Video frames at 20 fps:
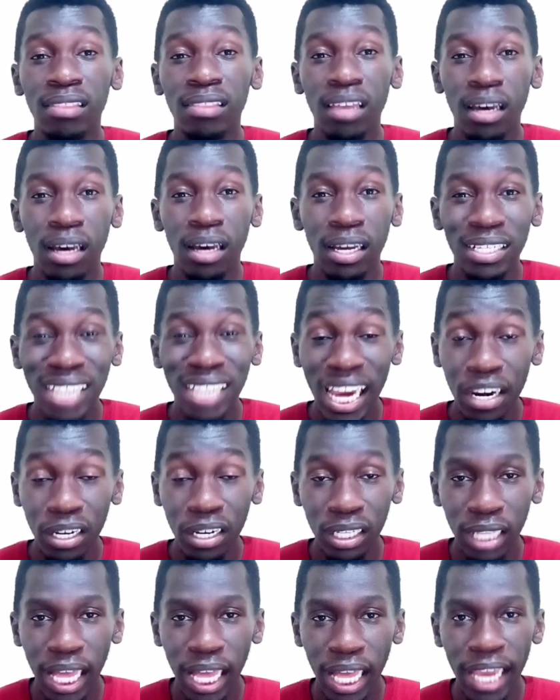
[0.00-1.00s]
the
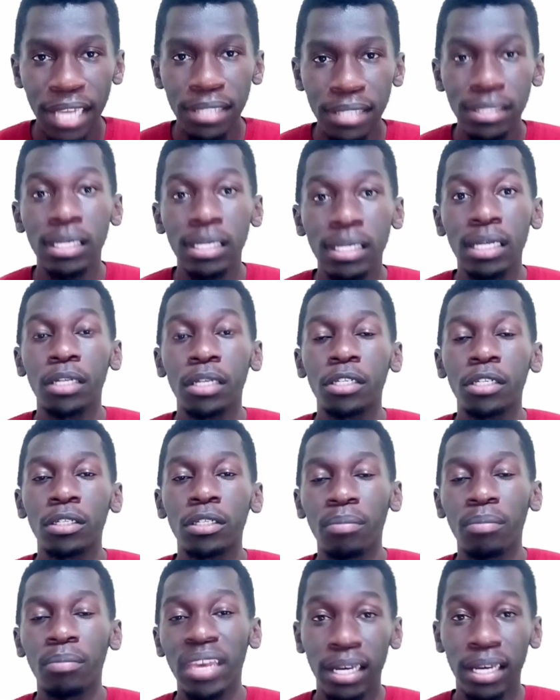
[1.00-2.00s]
direct clients
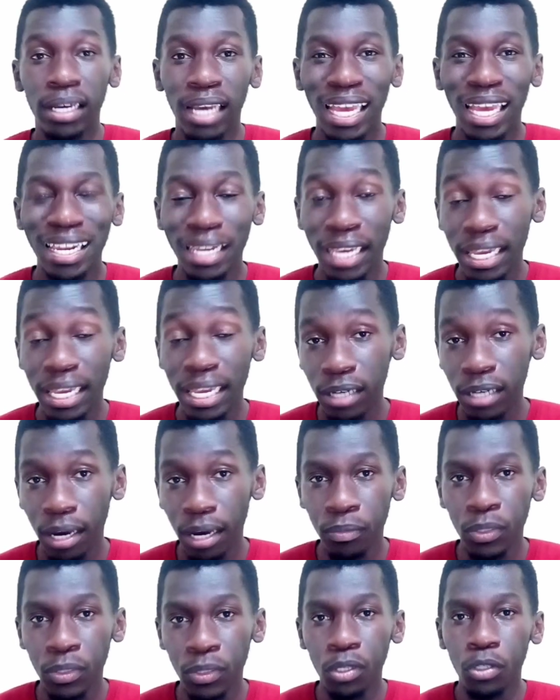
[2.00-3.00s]
to make an
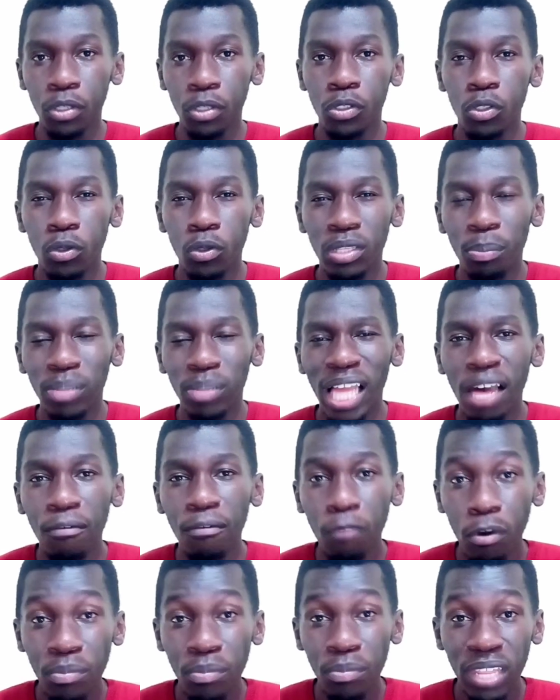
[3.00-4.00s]
income. So the
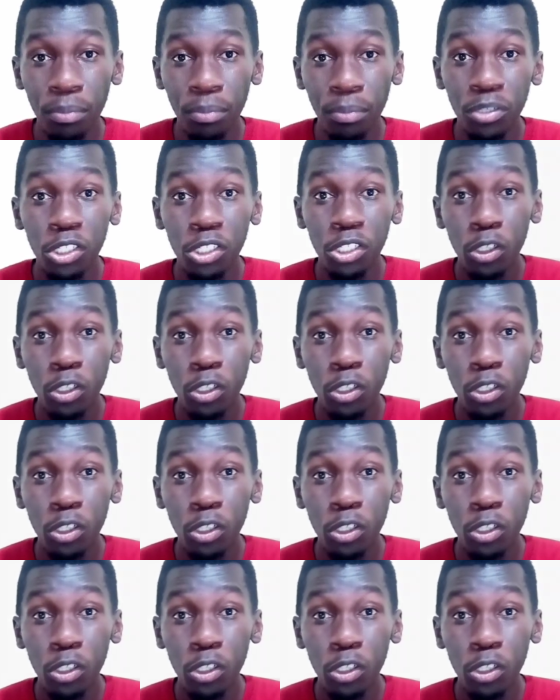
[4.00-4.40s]
platform that I'm